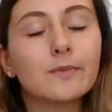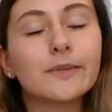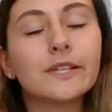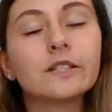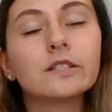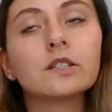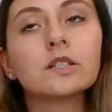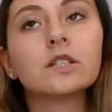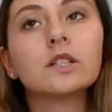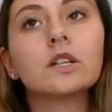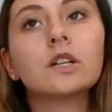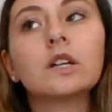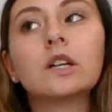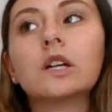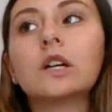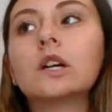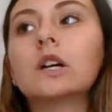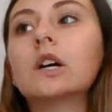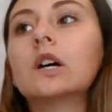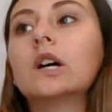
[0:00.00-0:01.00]
is.
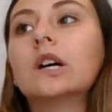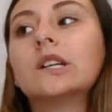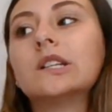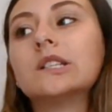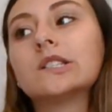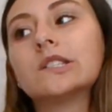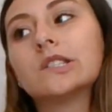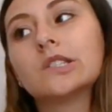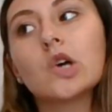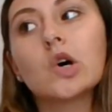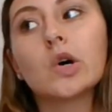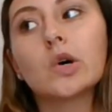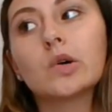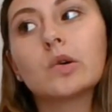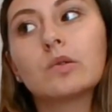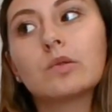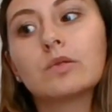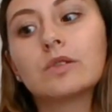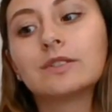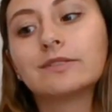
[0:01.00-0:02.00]

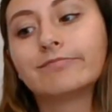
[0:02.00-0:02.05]
So,